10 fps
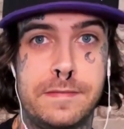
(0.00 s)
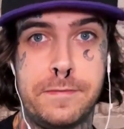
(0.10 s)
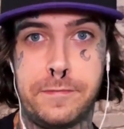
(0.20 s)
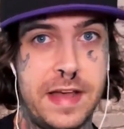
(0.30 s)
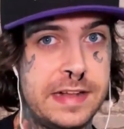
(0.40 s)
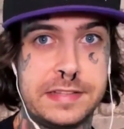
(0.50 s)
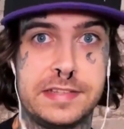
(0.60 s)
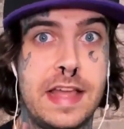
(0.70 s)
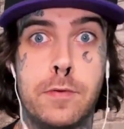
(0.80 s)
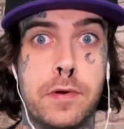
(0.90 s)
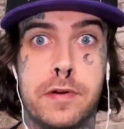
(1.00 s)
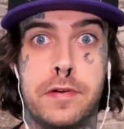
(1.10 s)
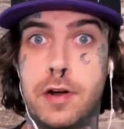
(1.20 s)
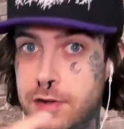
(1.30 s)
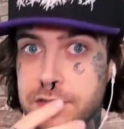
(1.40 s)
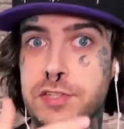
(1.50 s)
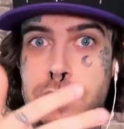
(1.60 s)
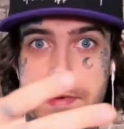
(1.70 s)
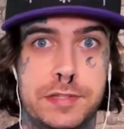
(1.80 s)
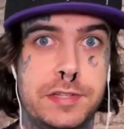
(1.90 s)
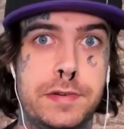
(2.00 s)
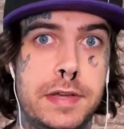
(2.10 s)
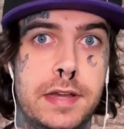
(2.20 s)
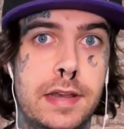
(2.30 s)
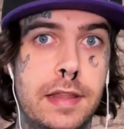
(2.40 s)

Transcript: fans that were also into it.